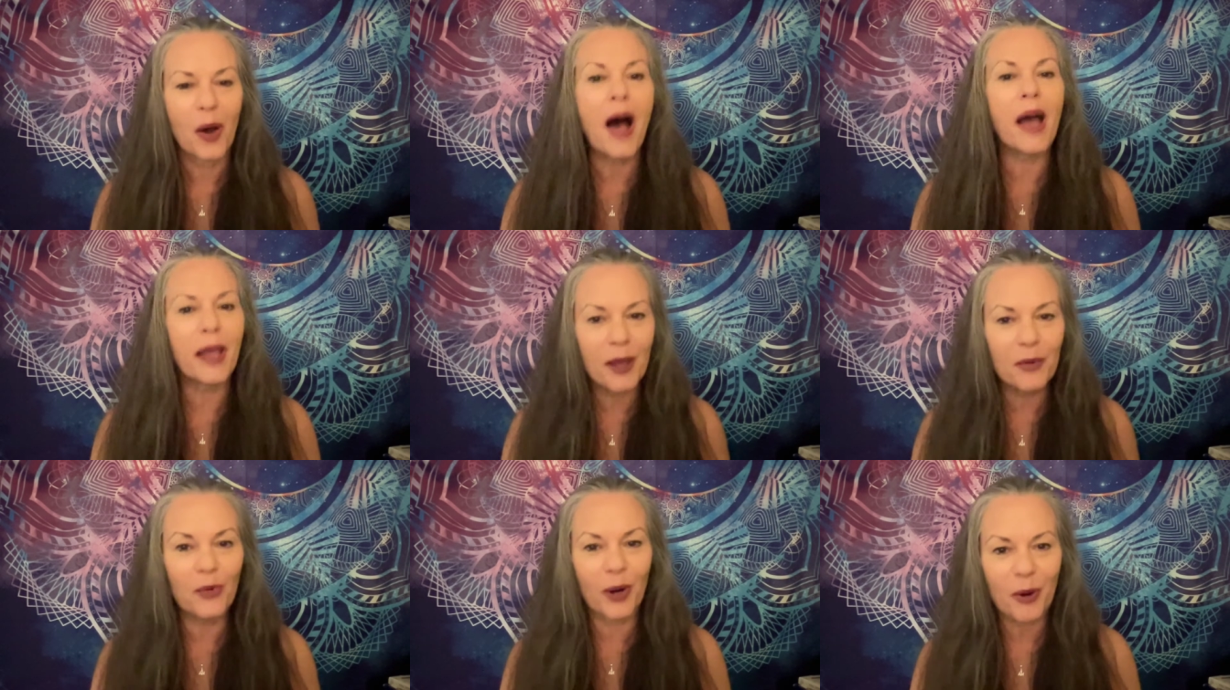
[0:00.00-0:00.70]
I
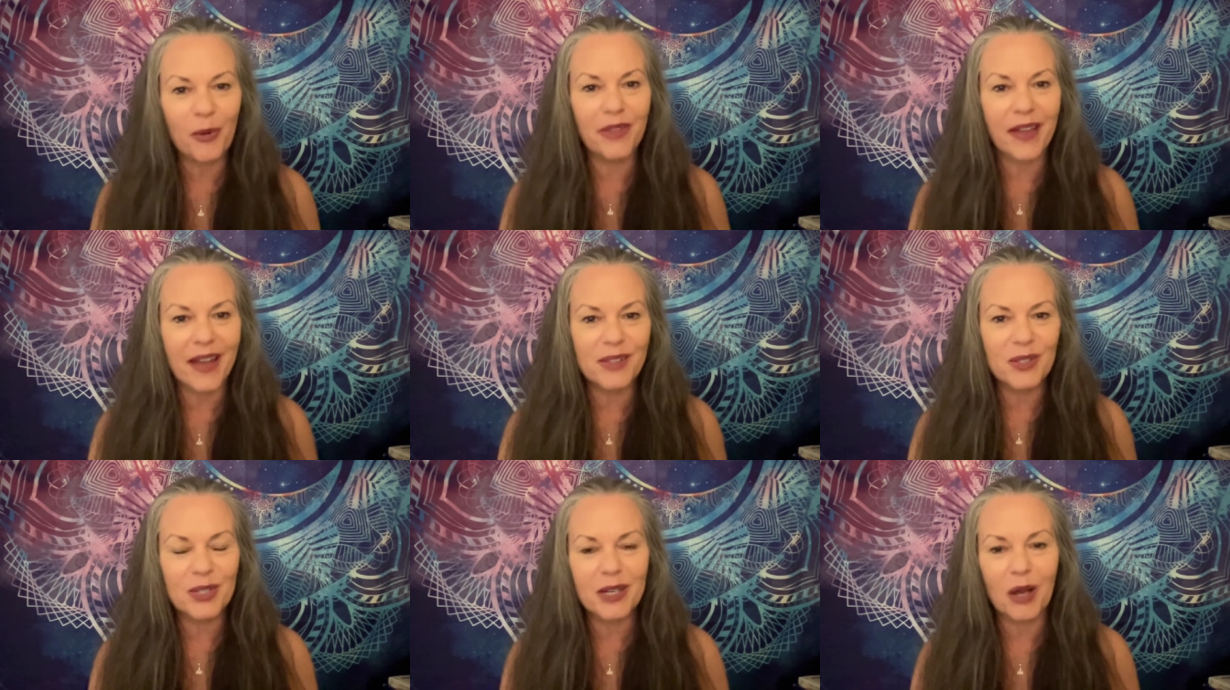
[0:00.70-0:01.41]
can work with
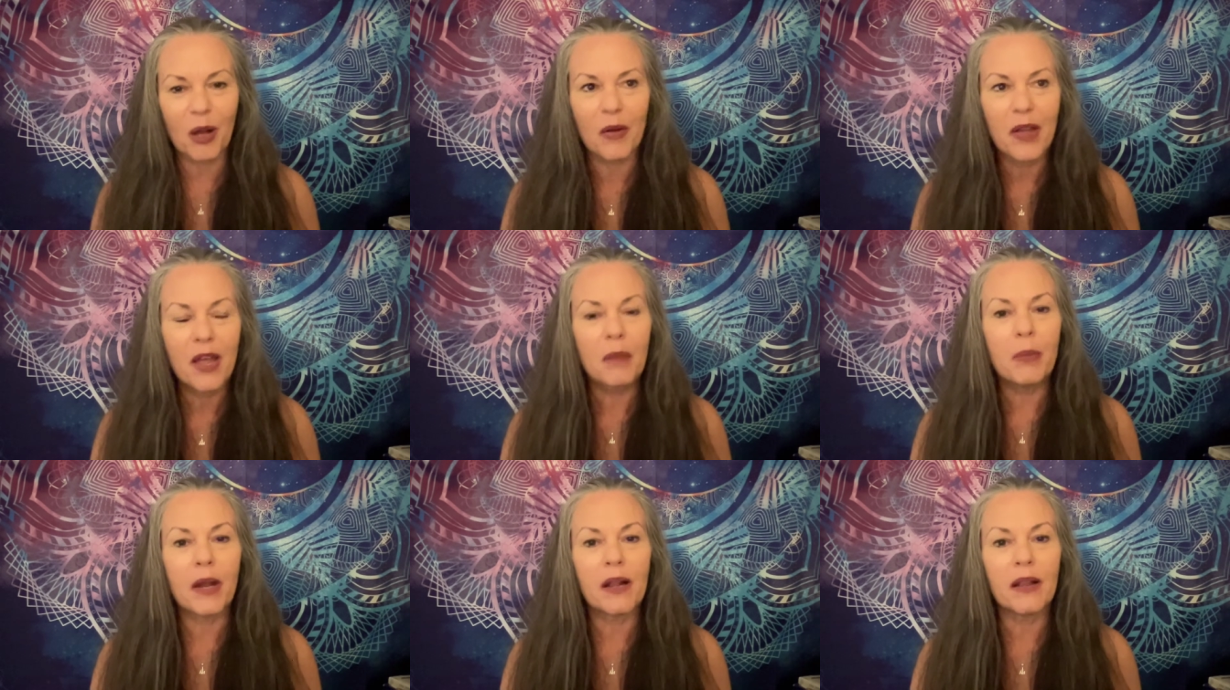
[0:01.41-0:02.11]
that still.
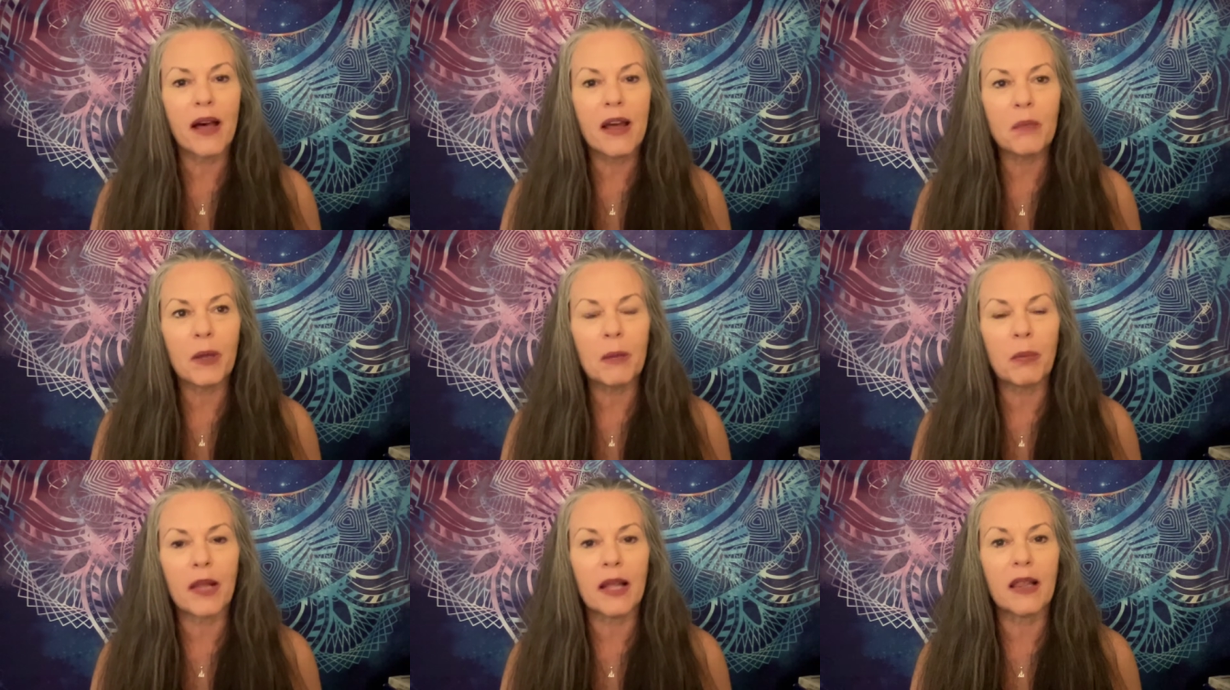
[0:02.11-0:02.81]
But a lot of
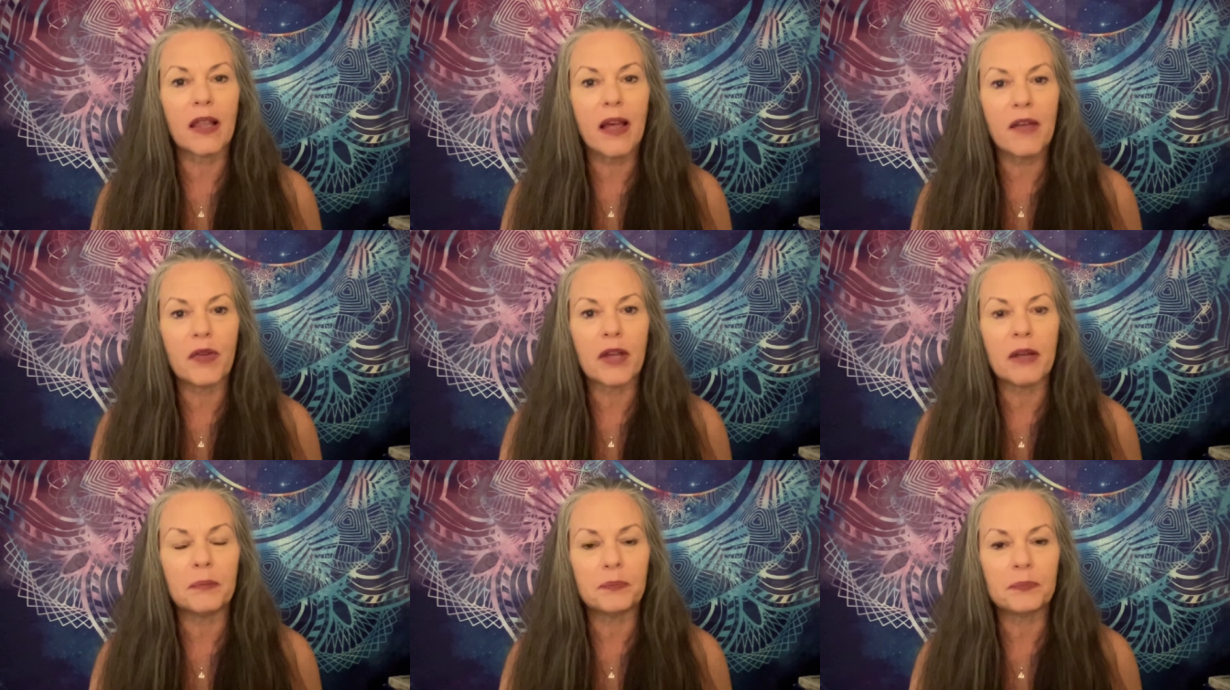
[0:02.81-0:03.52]
people, I love
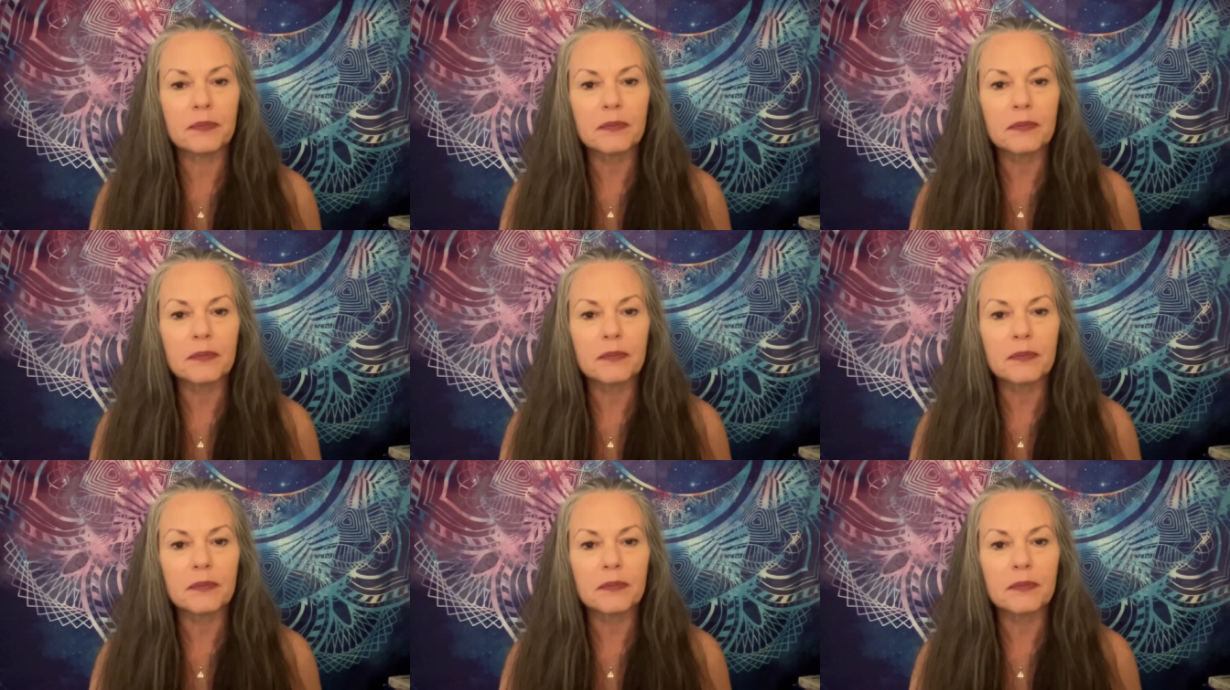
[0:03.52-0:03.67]
it